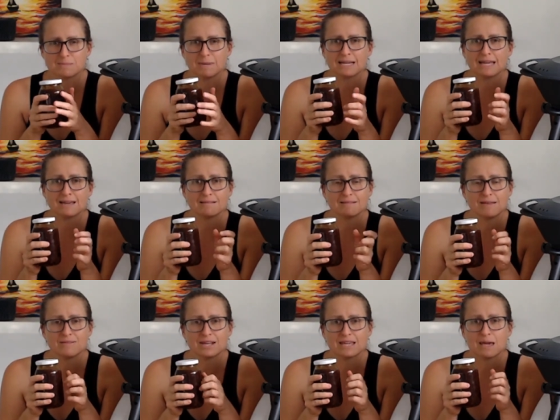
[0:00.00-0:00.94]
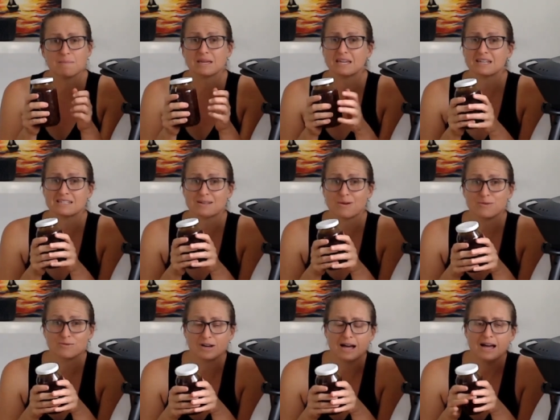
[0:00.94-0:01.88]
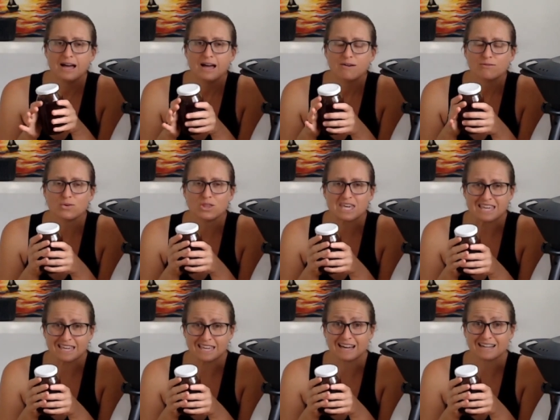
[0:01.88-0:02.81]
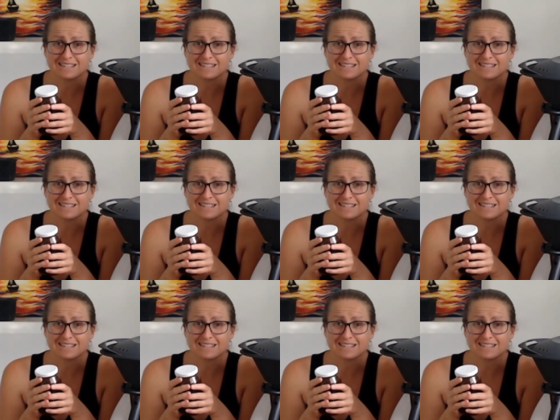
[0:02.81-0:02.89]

Monday, 11 a.m, it is over for the year.